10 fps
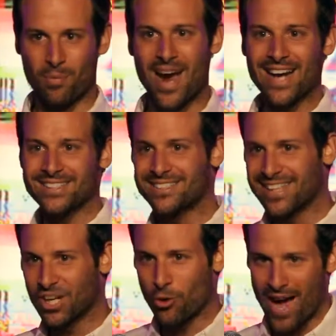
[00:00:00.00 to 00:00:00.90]

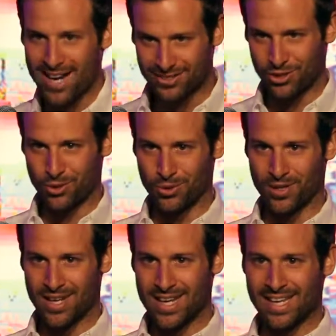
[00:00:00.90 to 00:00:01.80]
Practicing gratitude
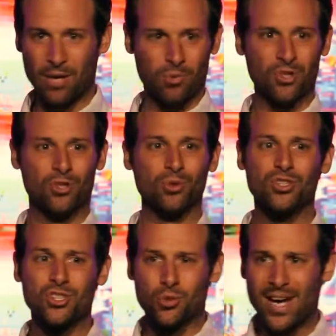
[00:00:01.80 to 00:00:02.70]
can
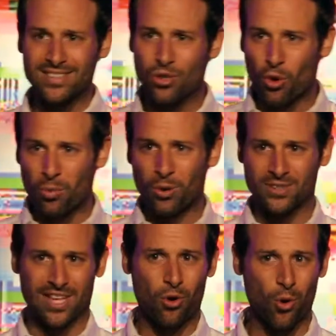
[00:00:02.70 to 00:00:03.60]
reduce stress
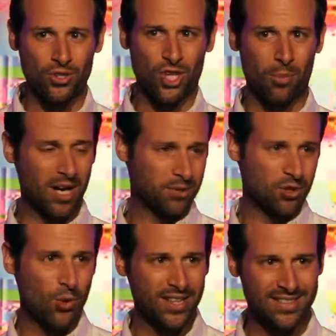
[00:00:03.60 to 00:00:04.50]
hormones like cortisol by
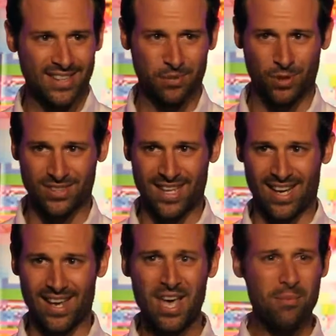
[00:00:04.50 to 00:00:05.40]
up to
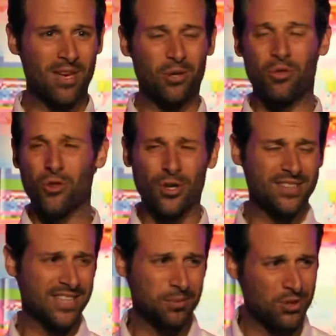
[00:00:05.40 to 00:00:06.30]
26%, make you
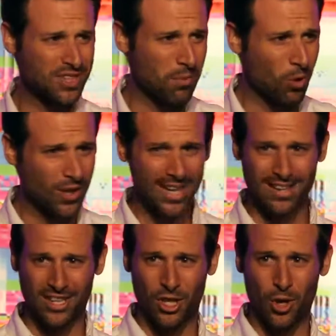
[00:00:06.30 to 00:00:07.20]
36% more
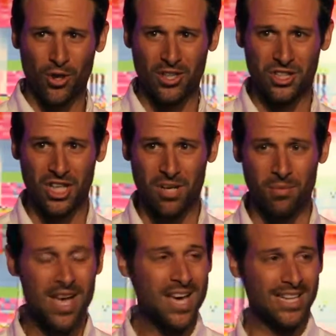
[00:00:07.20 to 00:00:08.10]
likely to go to the gym.